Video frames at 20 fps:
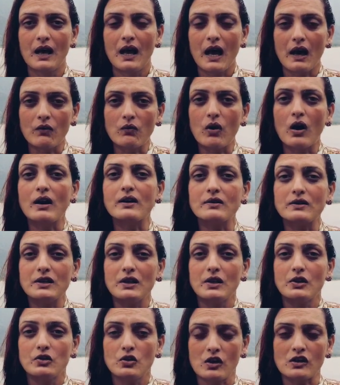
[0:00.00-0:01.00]
And what
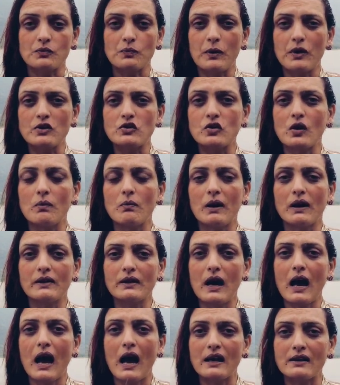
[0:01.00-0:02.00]
your spiritual
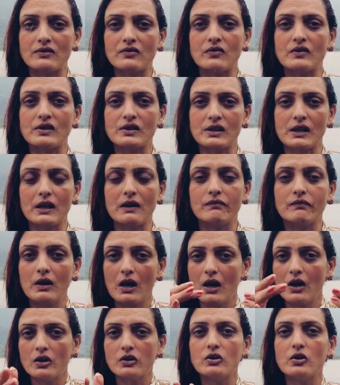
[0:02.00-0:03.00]
mother has received,
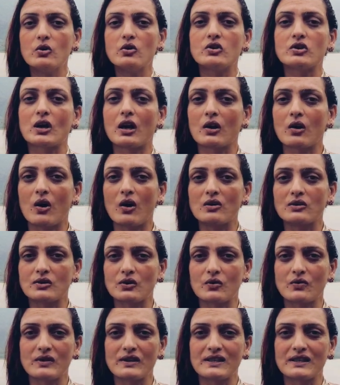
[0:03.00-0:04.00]
you shall
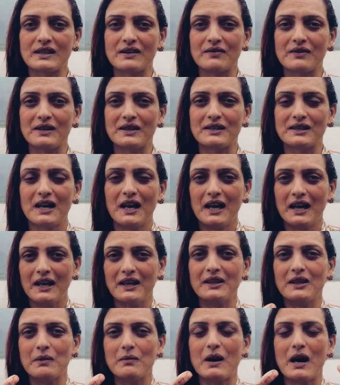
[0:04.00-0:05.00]
also receive it
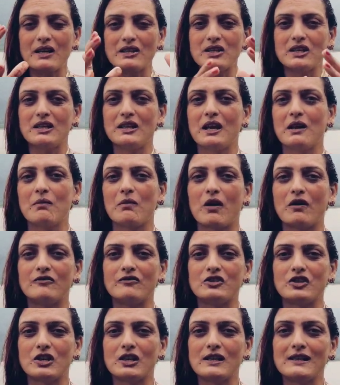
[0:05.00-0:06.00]
in the mighty name of
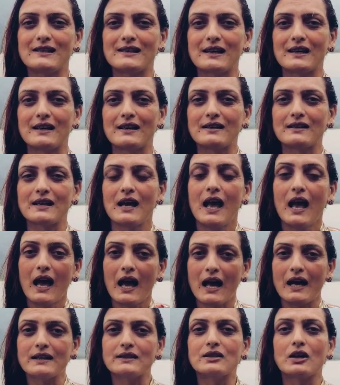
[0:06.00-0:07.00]
Jesus.
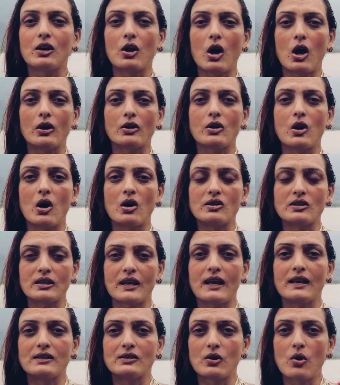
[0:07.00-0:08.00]
As the Lord God
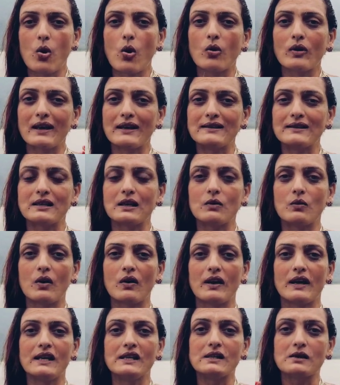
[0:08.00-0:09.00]
says, gold and
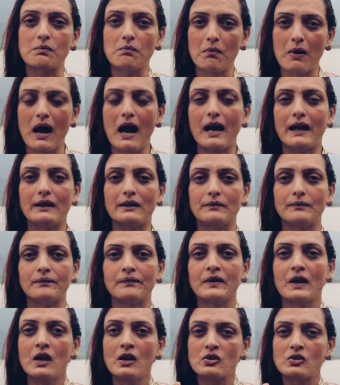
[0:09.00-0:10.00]
silver is mine,
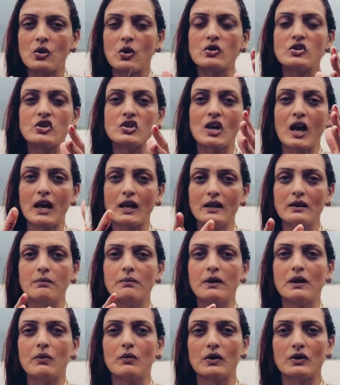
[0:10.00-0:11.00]
so shall it
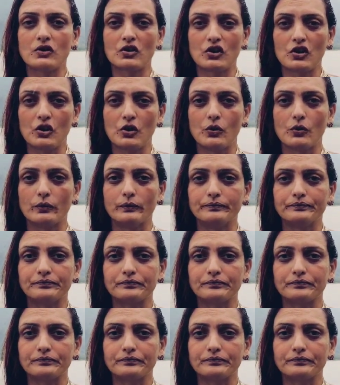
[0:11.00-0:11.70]
be with you.